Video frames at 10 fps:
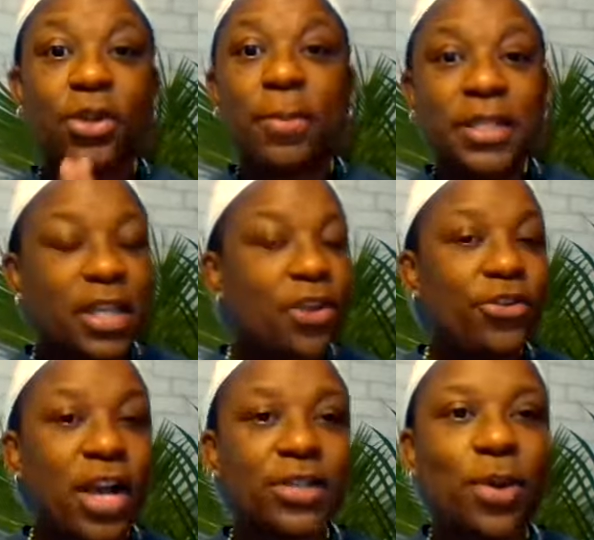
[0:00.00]
So I'm gonna
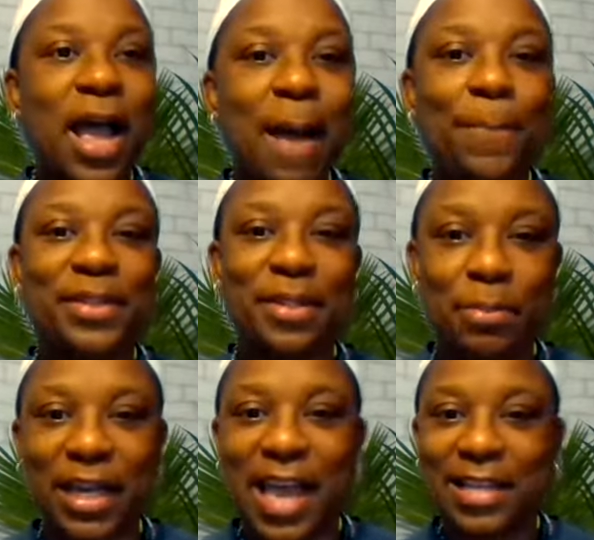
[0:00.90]
tell you guys what happened
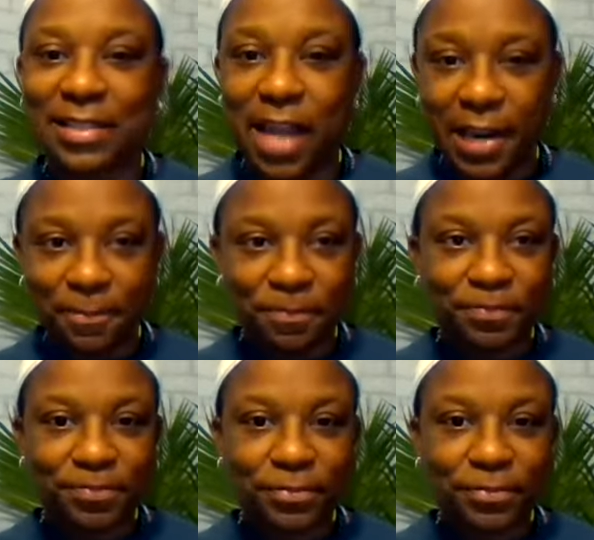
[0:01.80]
to me last night.